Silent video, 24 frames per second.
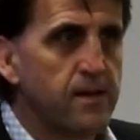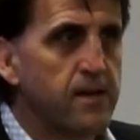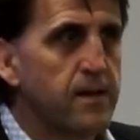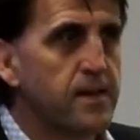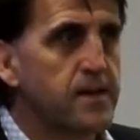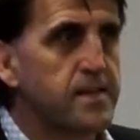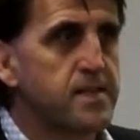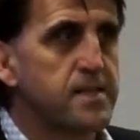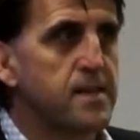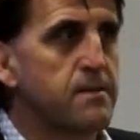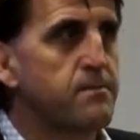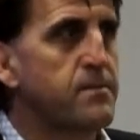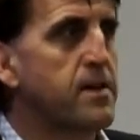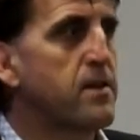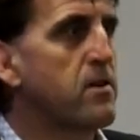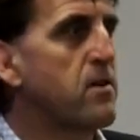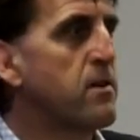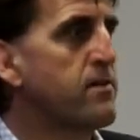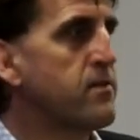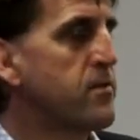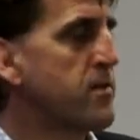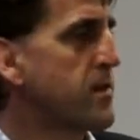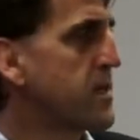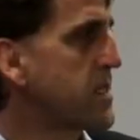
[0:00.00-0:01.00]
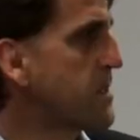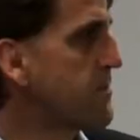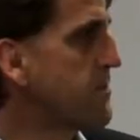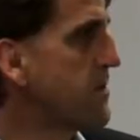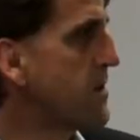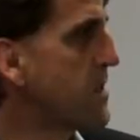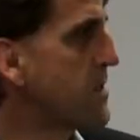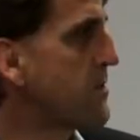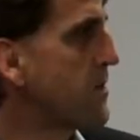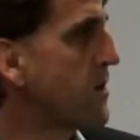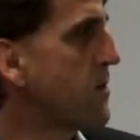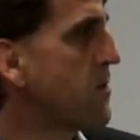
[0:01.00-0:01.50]
It's something I've not
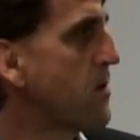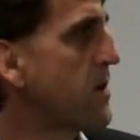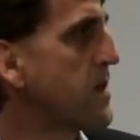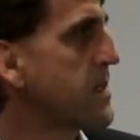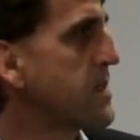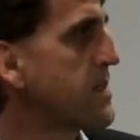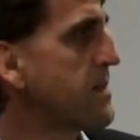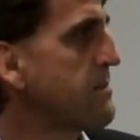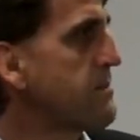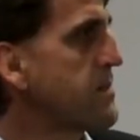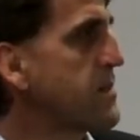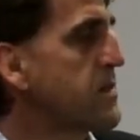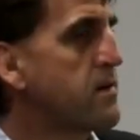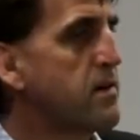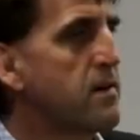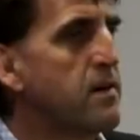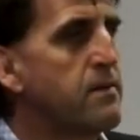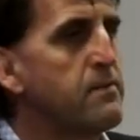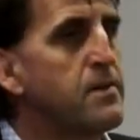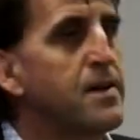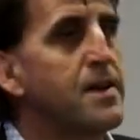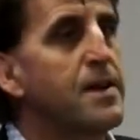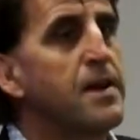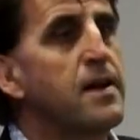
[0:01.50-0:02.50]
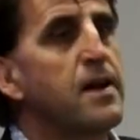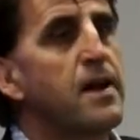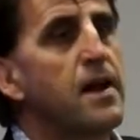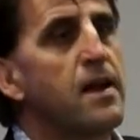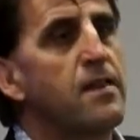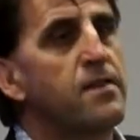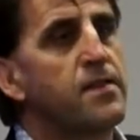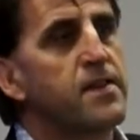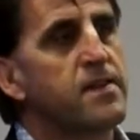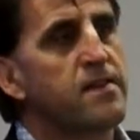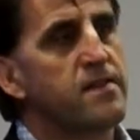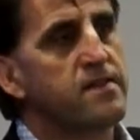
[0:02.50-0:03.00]
experienced for quite some time,
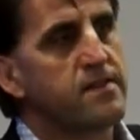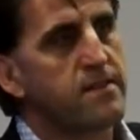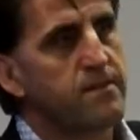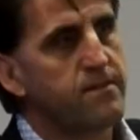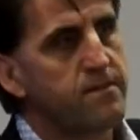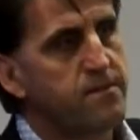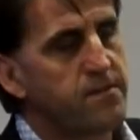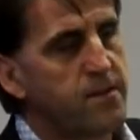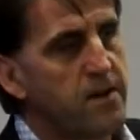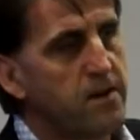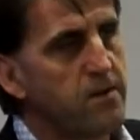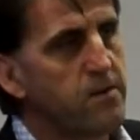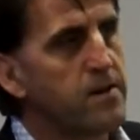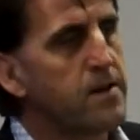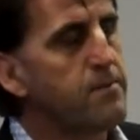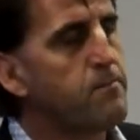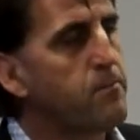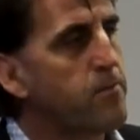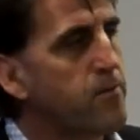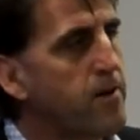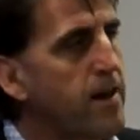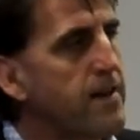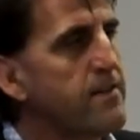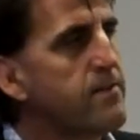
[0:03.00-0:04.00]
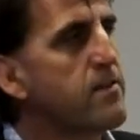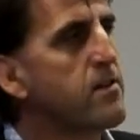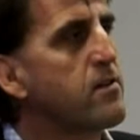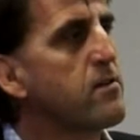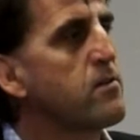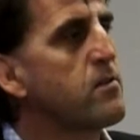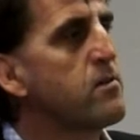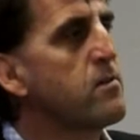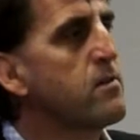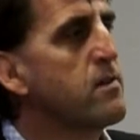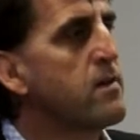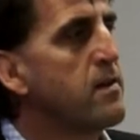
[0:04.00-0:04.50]
and this is a very
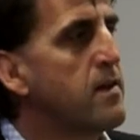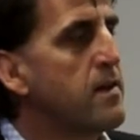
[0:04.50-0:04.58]
practical,